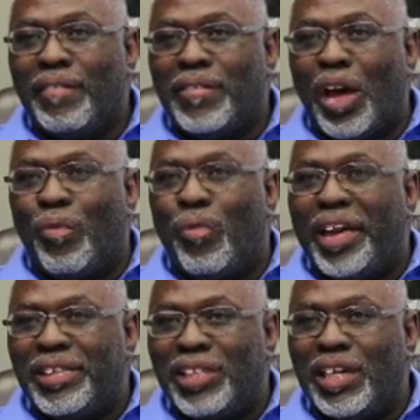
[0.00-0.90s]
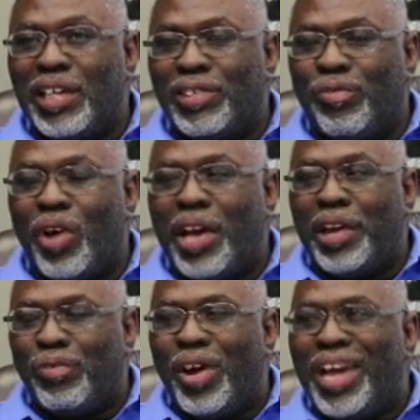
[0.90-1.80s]
Now, why is
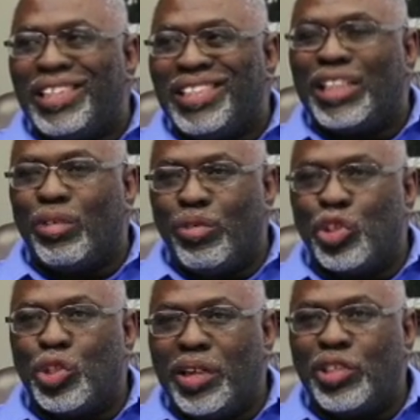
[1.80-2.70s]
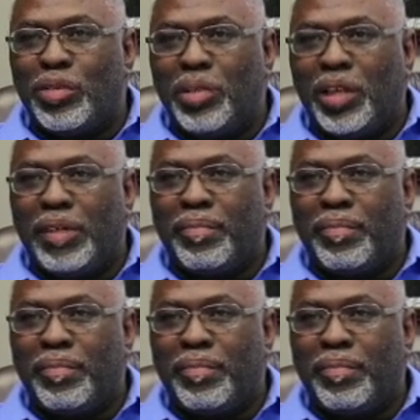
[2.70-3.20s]
that the worst place to be?